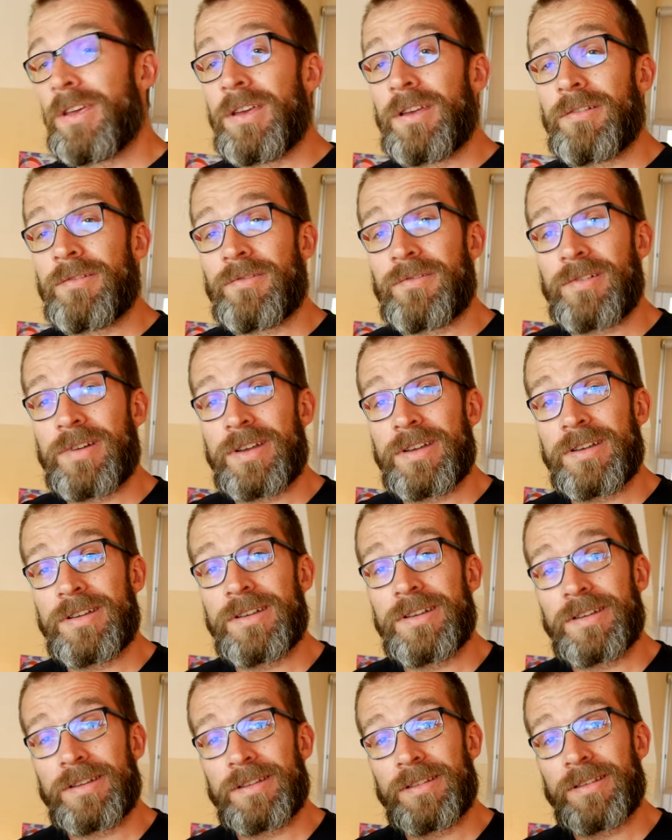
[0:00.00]
a
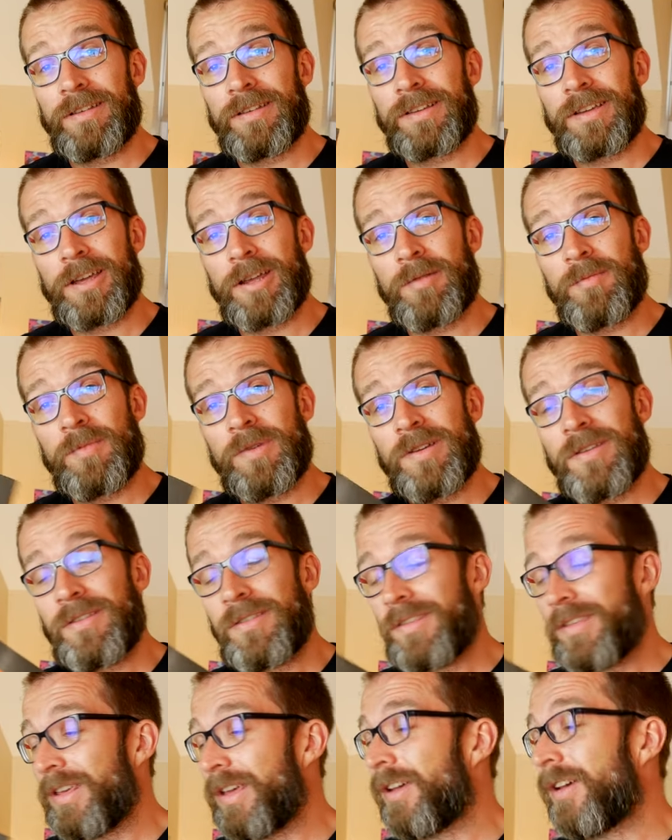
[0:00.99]
friend I I game
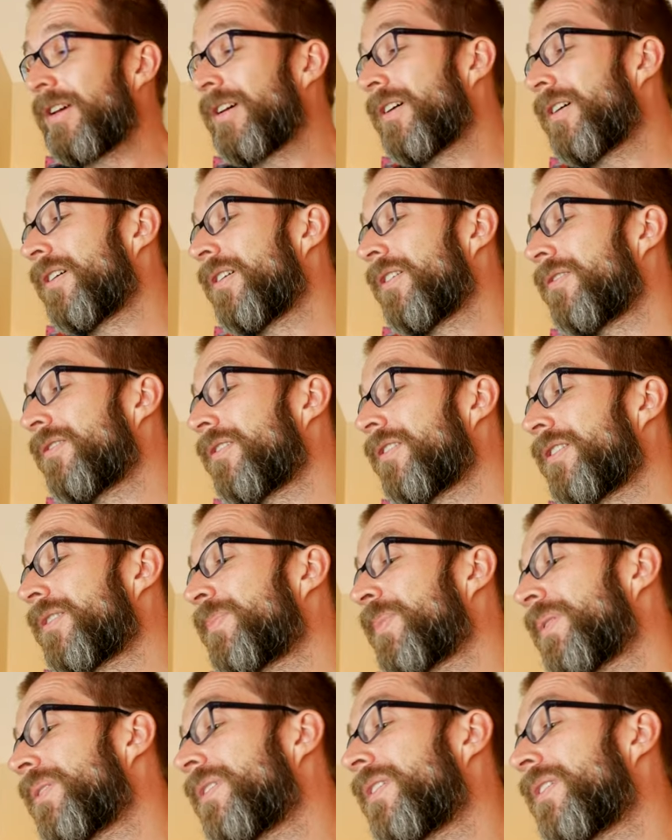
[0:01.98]
with, who goes by